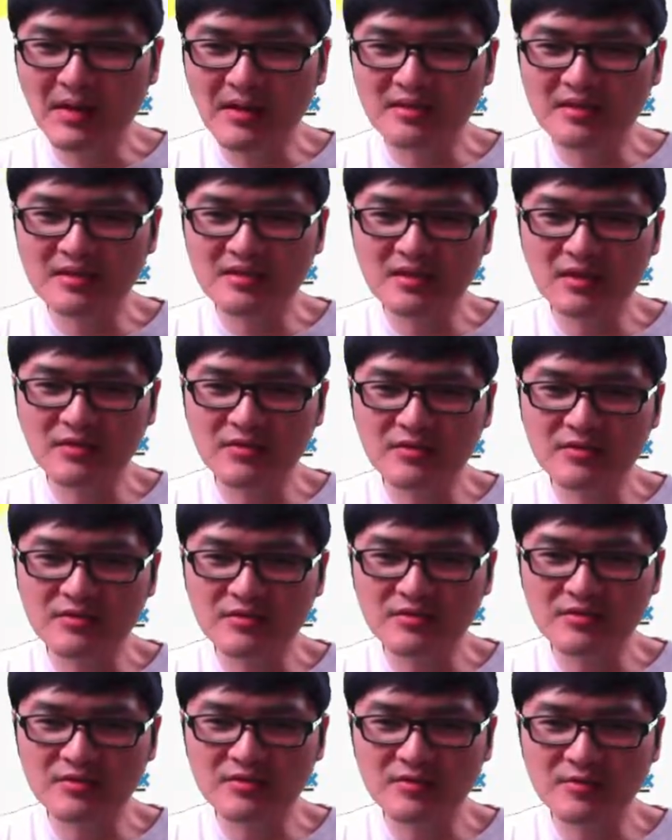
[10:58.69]
maybe I
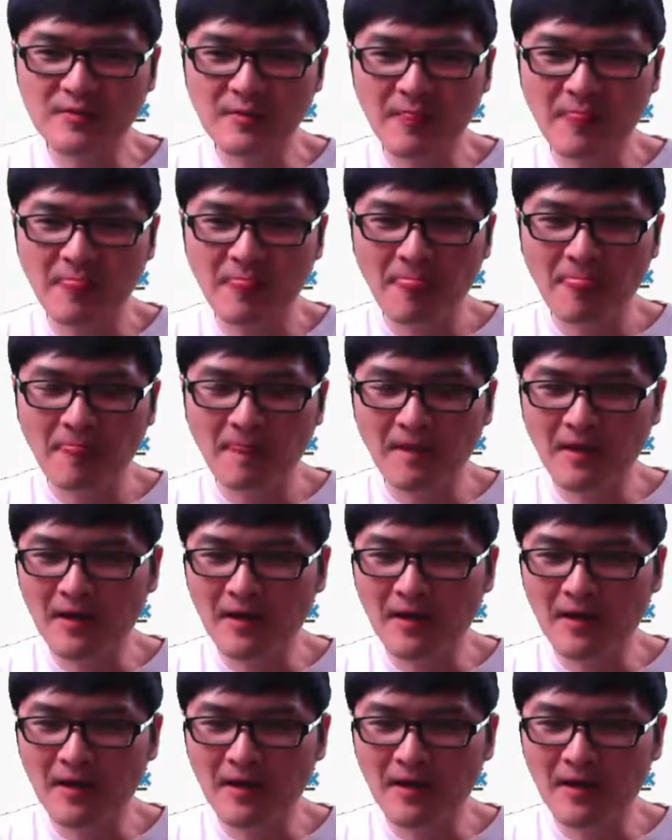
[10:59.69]
just going to